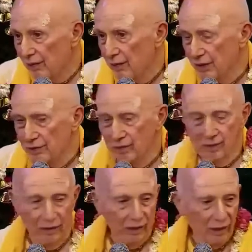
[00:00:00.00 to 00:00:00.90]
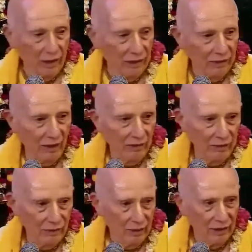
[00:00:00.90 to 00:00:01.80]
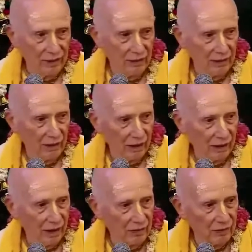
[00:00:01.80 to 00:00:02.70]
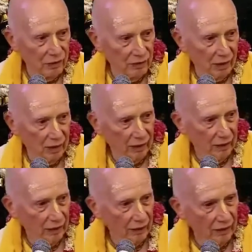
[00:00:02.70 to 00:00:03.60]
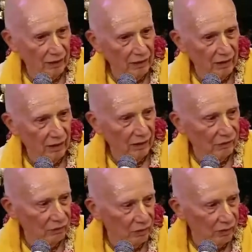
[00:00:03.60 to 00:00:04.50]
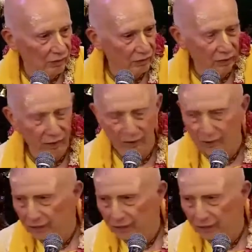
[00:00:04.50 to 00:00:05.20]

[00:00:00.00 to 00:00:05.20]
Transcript: But what does Prabodhananda Saraswati said? Akash pushpayate. It's another form of